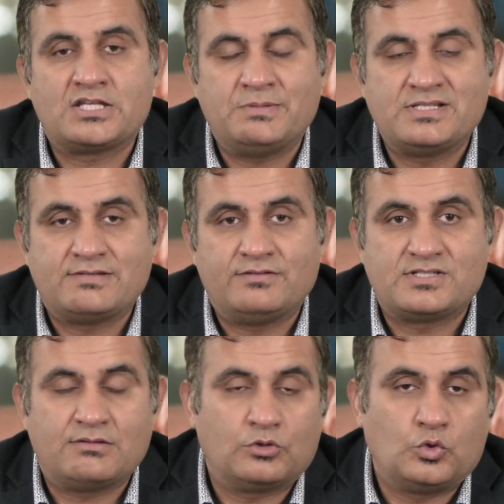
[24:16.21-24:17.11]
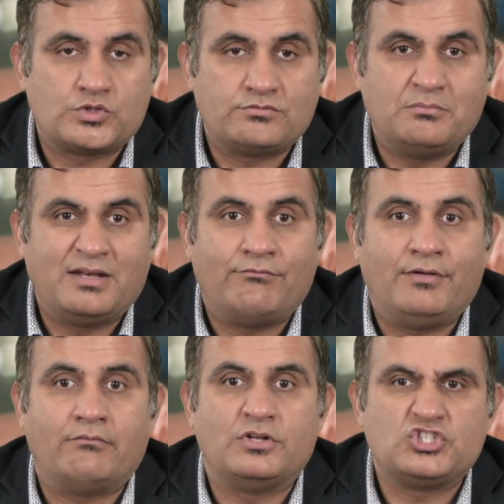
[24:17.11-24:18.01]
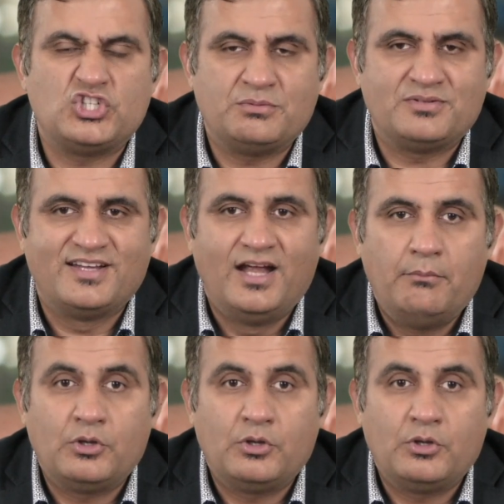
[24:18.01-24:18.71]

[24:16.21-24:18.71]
very expensive and some of the courses were made very, very cheap,